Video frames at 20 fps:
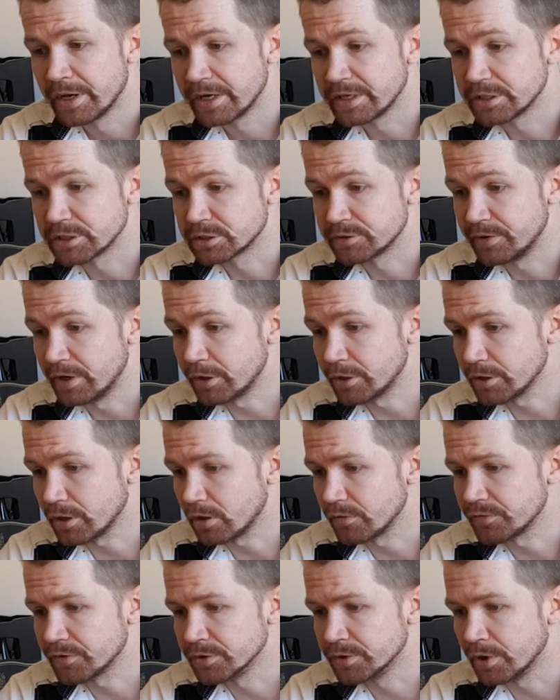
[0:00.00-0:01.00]
It is very
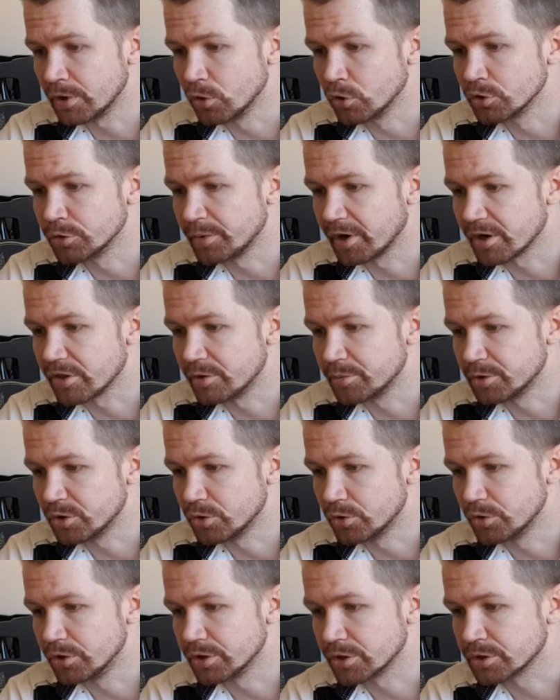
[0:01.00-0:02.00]
often owned by the
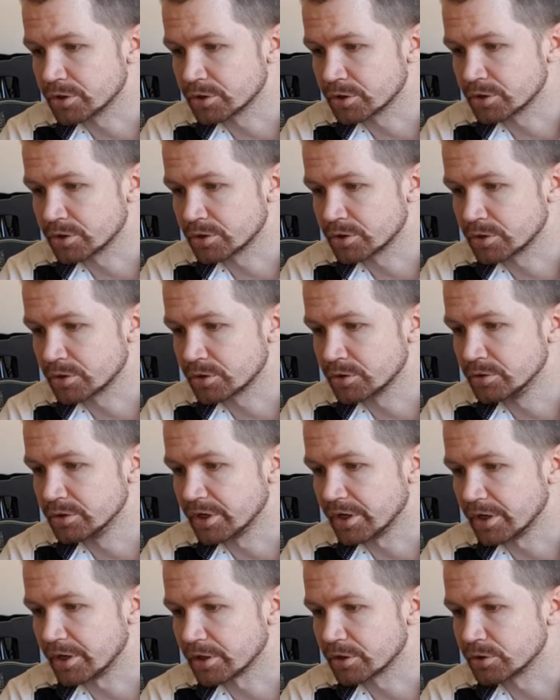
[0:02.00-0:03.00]
brewery
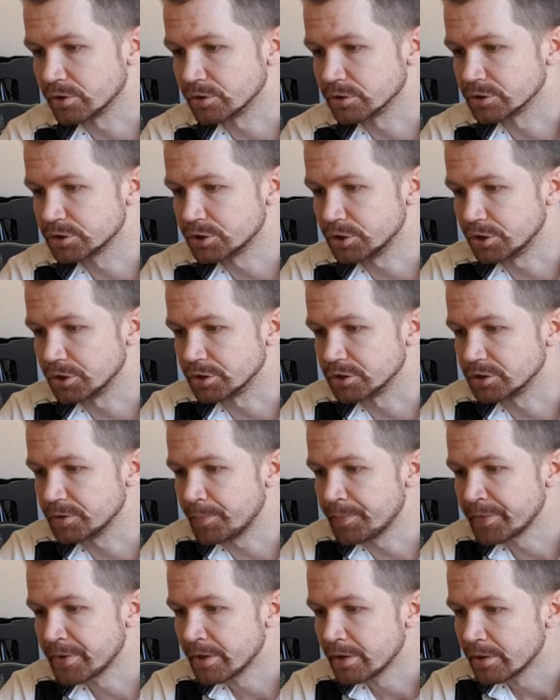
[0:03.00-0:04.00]

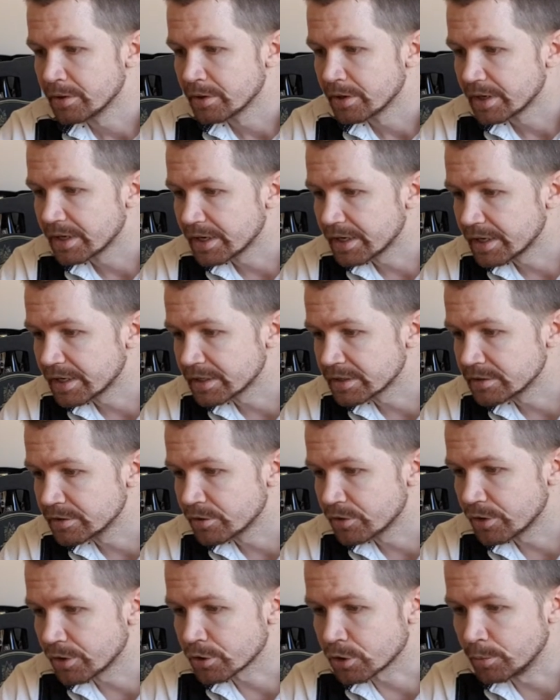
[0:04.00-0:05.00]
concerned.
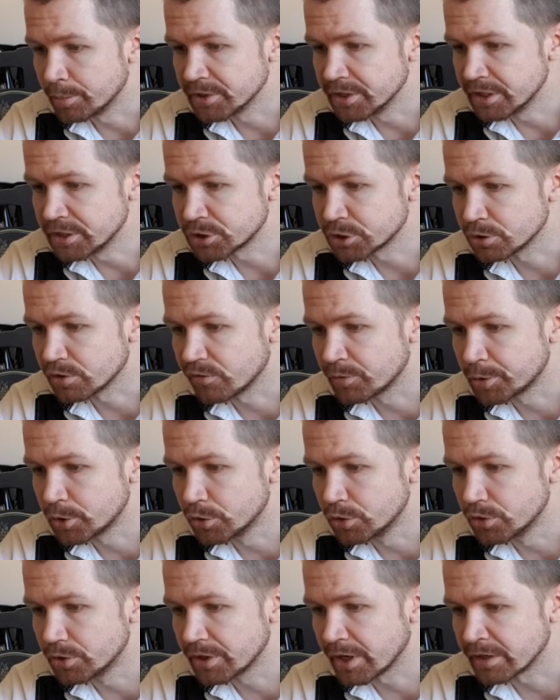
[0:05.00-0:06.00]
The combination of
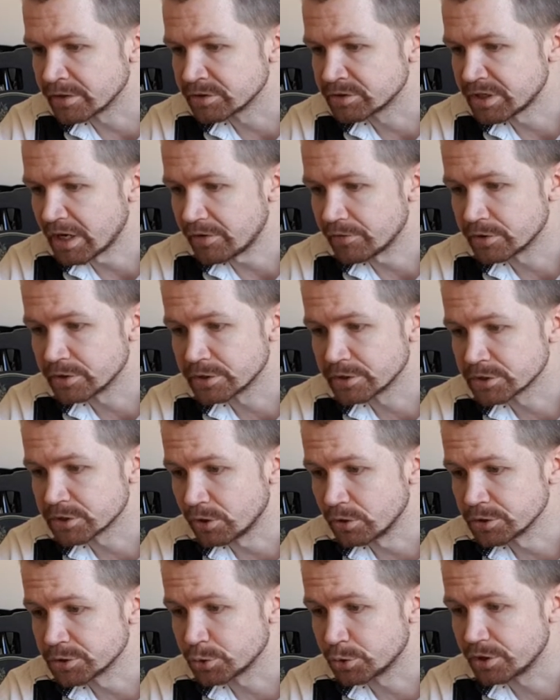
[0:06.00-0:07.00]
brewery and the tavern is
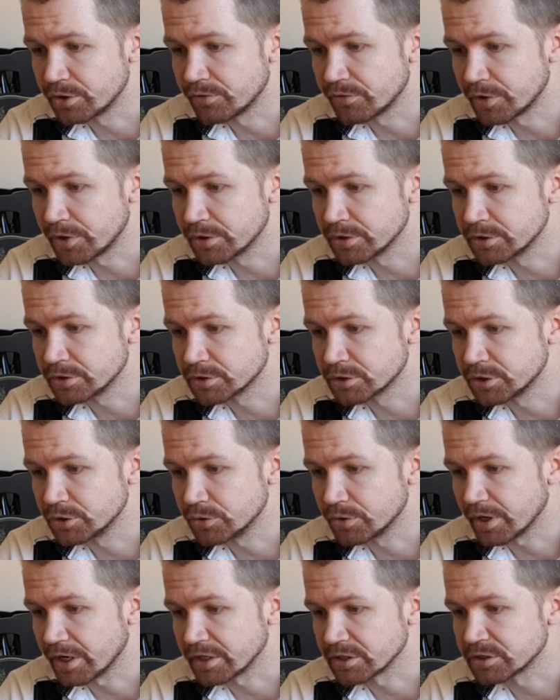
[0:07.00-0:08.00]
also referred
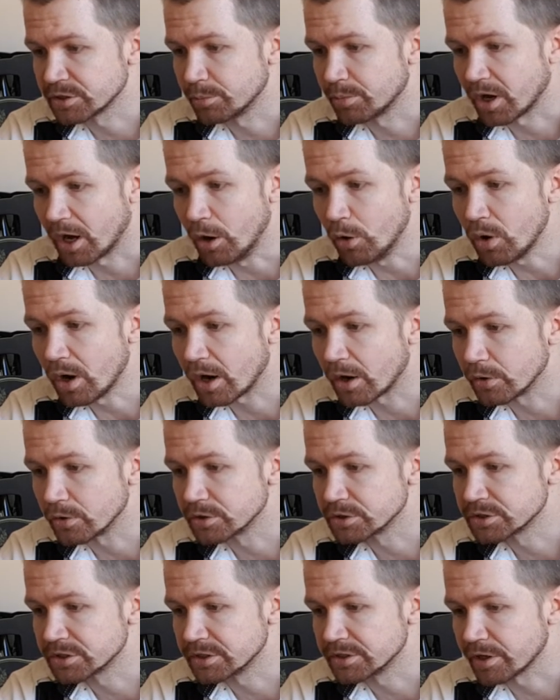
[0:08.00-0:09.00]
to as
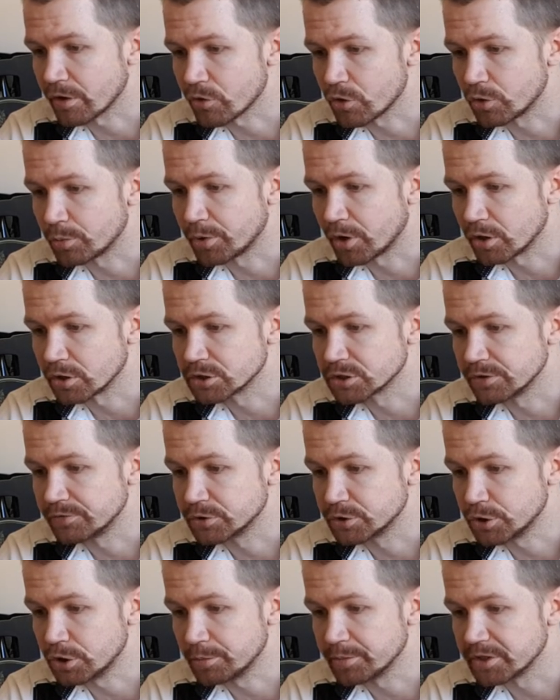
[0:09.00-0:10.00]
Brauhaus in other parts of
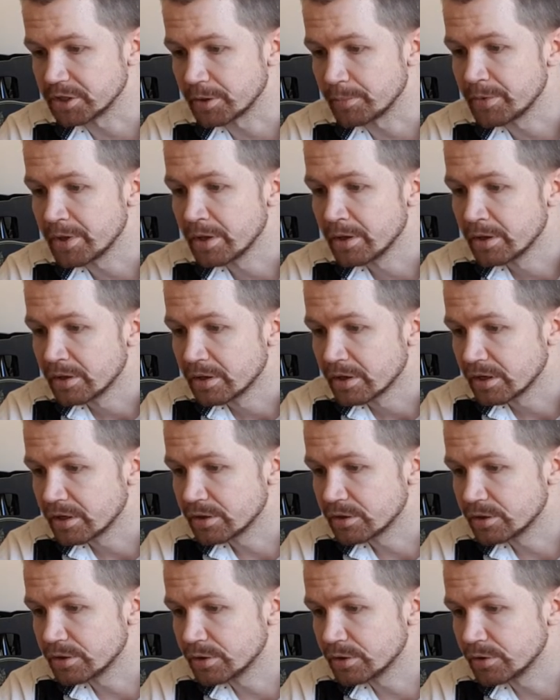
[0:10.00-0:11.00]
Germany.
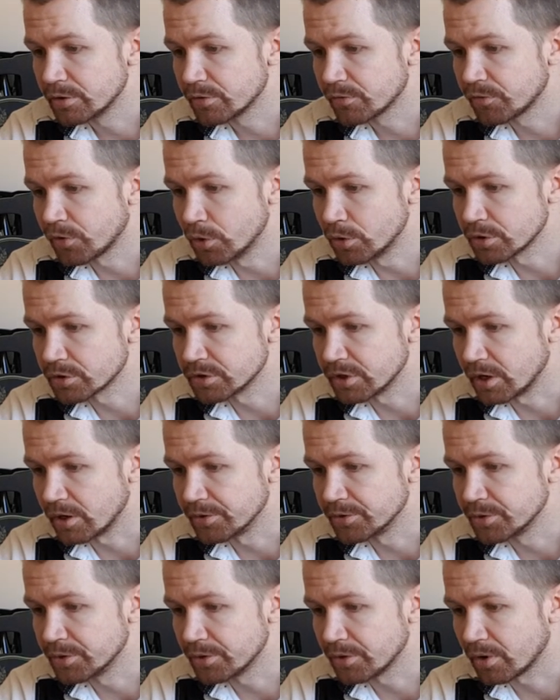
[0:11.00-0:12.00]
In the
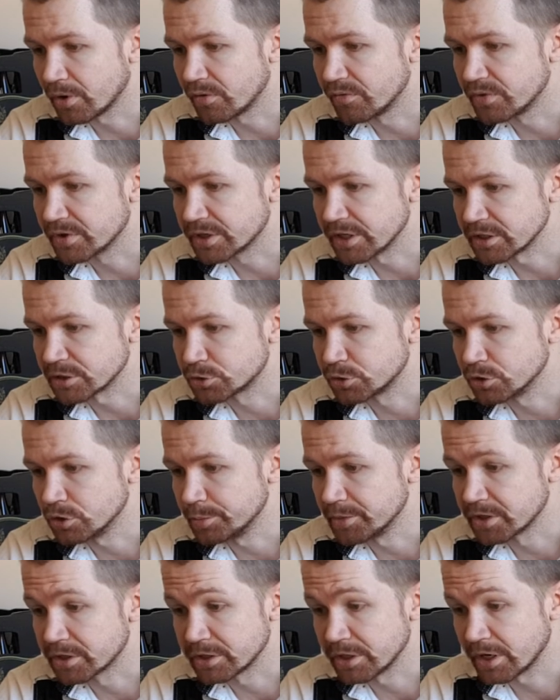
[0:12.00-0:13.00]
foreground of
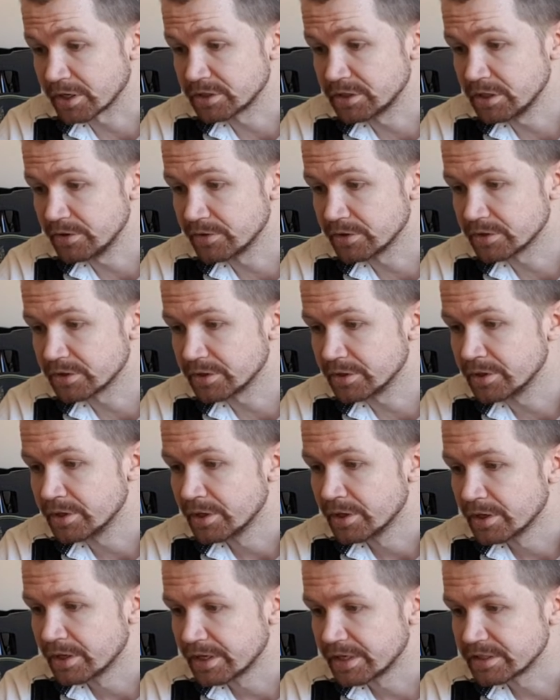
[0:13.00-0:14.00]
gastronomic activity
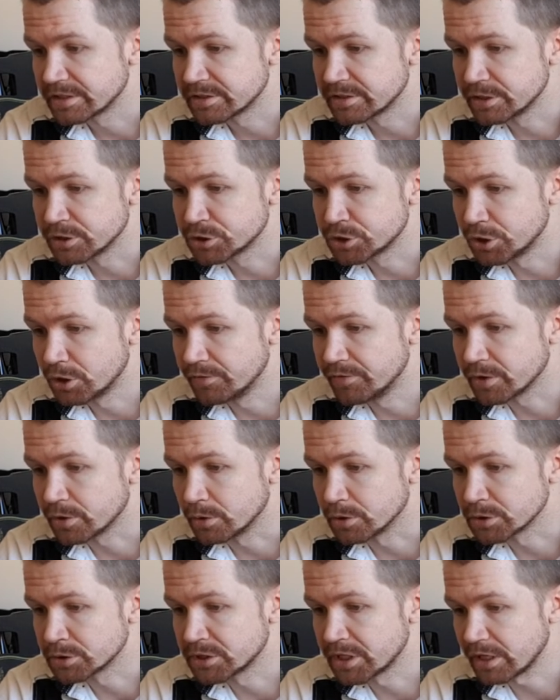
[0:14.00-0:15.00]
is the serving
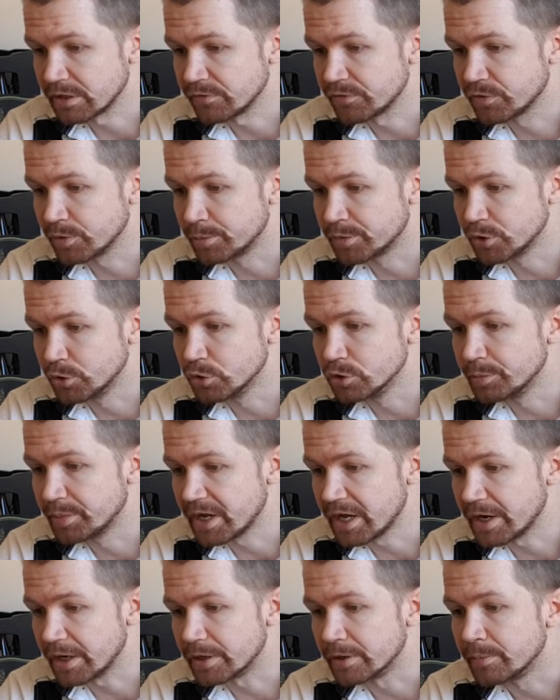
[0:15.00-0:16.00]
of self-brewed
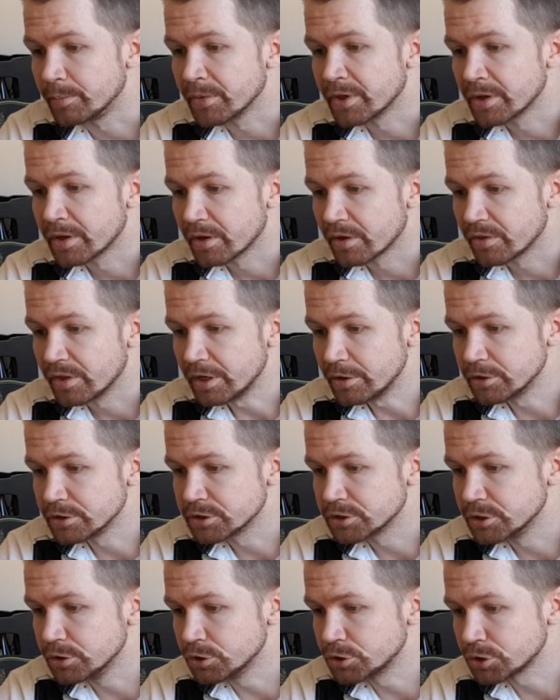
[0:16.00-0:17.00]
beer. There
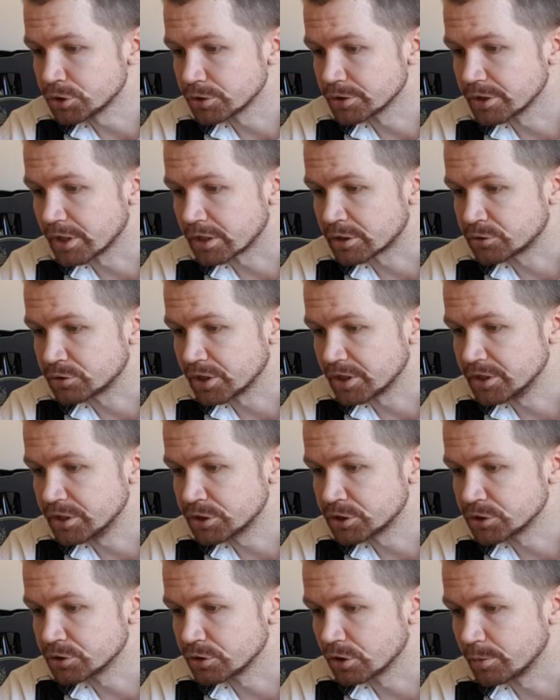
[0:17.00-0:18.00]
is usually a
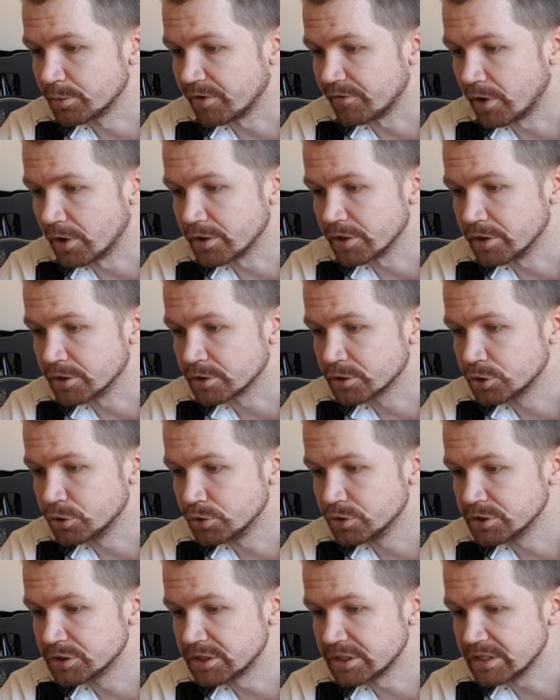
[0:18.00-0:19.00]
traditional Bavarian
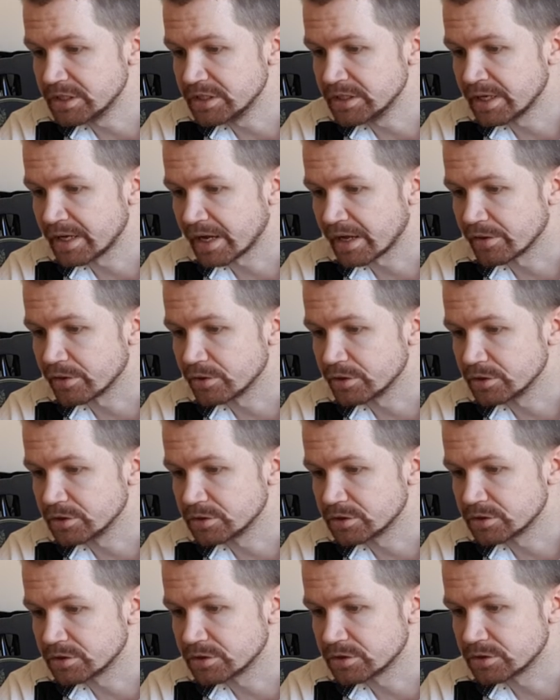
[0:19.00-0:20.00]
cuisine and the
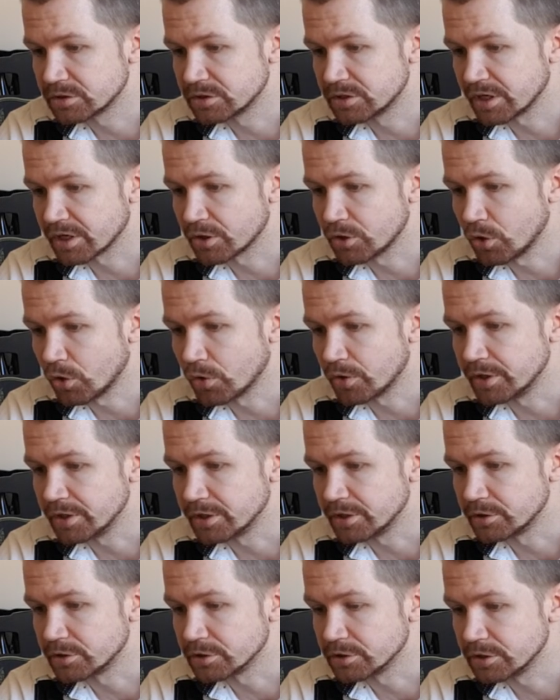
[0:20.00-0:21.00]

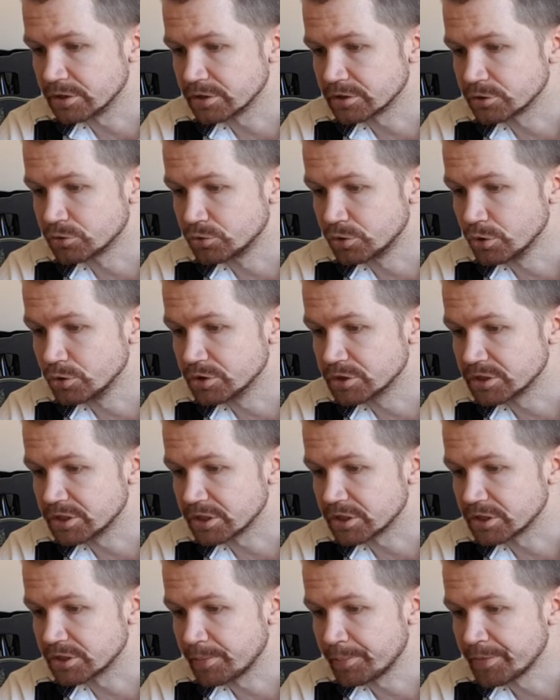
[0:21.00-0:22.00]
decor is
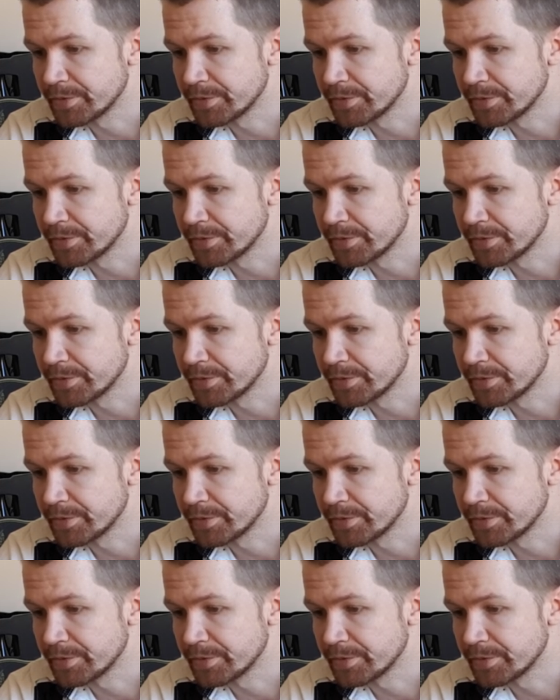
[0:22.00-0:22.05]
rustic.